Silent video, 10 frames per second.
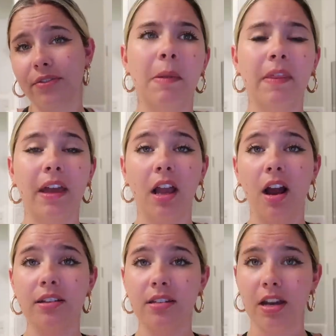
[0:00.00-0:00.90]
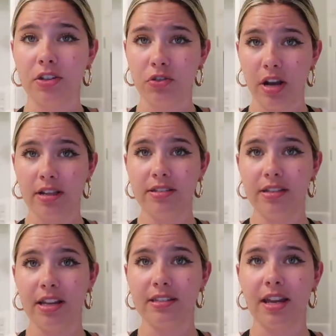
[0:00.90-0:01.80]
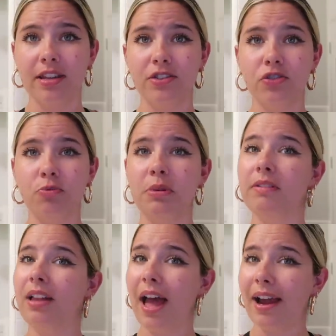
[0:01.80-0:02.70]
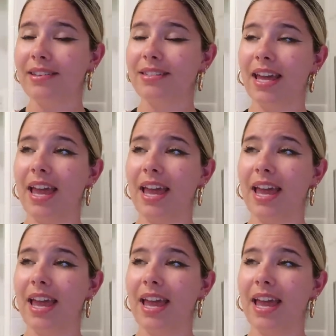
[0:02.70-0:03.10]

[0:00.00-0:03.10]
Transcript: Something that can cause a lot of stress is nice to be relaxed,